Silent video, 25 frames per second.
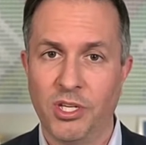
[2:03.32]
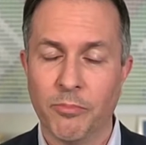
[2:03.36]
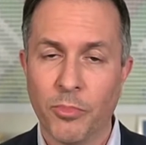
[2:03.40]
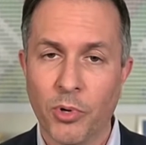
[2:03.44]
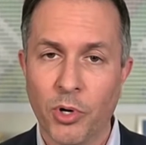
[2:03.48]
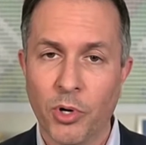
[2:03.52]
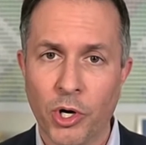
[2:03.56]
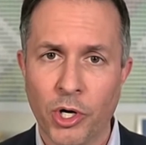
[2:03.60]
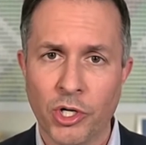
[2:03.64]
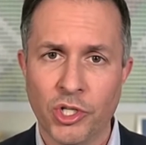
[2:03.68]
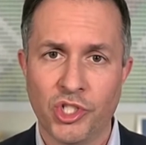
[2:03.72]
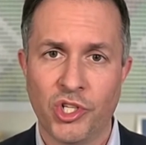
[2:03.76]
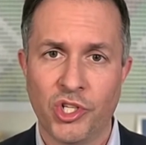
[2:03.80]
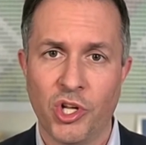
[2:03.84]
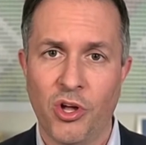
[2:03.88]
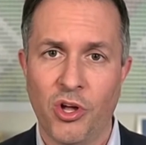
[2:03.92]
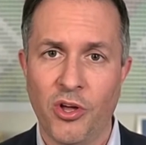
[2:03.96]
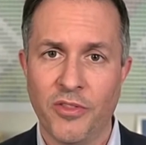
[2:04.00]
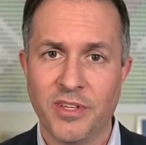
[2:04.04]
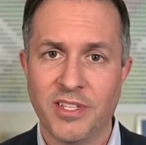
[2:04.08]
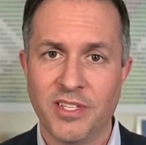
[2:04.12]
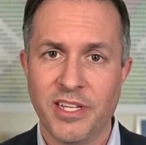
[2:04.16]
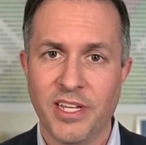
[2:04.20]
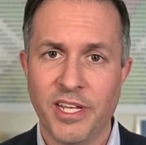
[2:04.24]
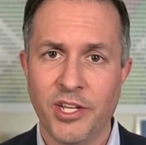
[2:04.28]
emerged on the
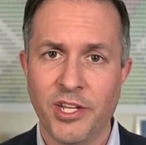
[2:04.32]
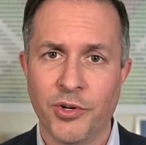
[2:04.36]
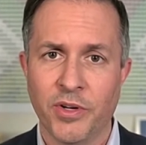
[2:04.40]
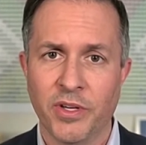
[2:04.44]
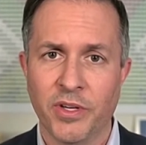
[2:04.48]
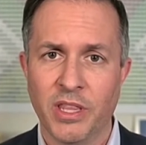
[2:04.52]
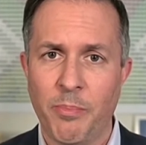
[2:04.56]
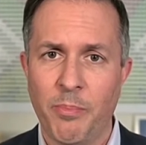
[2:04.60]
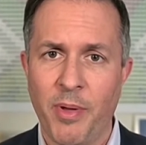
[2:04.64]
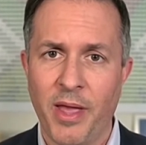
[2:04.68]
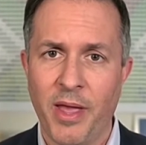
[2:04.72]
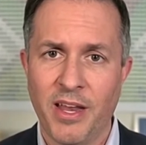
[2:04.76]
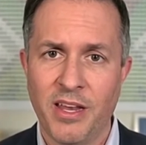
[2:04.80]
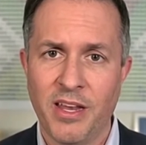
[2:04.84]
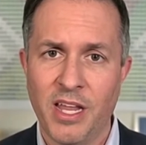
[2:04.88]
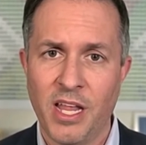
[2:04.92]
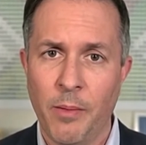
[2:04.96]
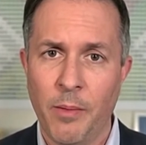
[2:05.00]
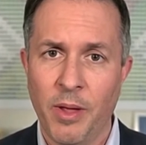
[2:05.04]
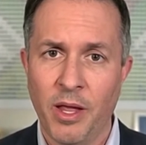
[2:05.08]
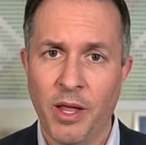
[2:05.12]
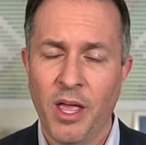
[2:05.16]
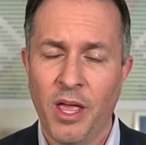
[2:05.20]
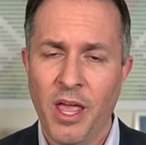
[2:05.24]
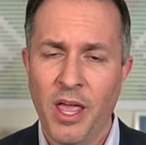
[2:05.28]
scene during the
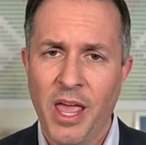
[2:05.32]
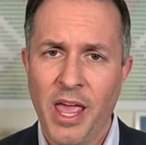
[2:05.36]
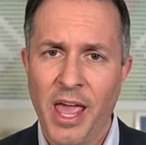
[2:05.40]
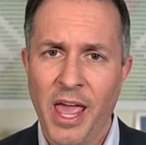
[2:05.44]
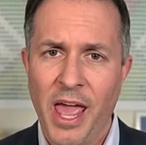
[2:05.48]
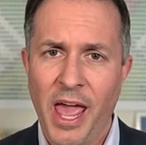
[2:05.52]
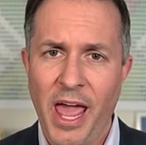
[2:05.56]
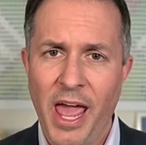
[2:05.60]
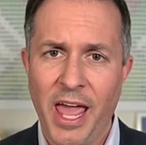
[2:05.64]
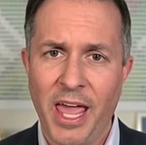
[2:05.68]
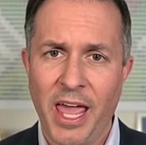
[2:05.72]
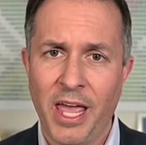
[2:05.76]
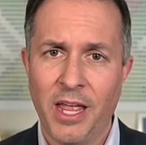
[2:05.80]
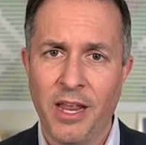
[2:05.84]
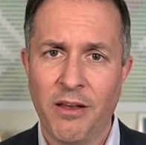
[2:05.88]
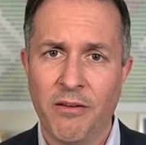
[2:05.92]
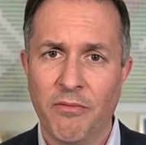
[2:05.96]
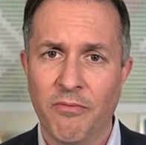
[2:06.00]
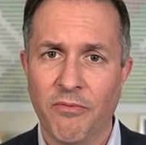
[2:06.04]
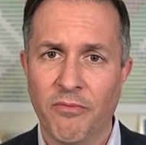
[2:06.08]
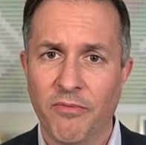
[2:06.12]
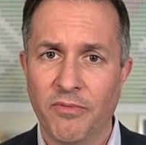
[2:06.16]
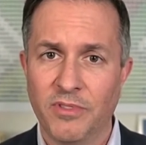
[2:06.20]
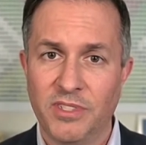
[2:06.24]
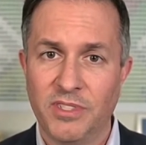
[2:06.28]
pandemic, and
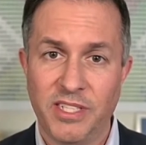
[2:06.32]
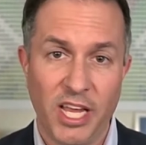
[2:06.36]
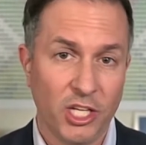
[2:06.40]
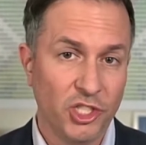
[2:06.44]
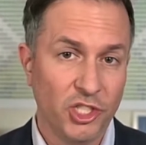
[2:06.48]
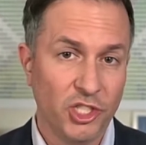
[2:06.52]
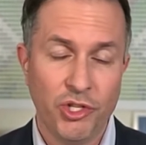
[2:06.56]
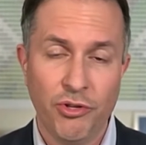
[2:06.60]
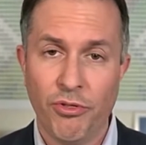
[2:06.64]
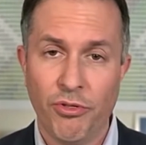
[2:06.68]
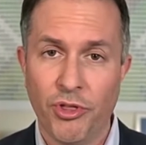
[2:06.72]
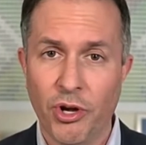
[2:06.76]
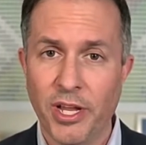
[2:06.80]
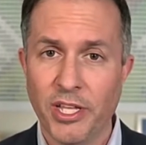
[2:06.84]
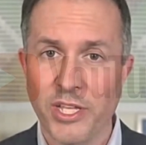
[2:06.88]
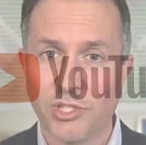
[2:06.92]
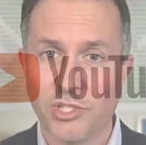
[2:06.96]
Section 230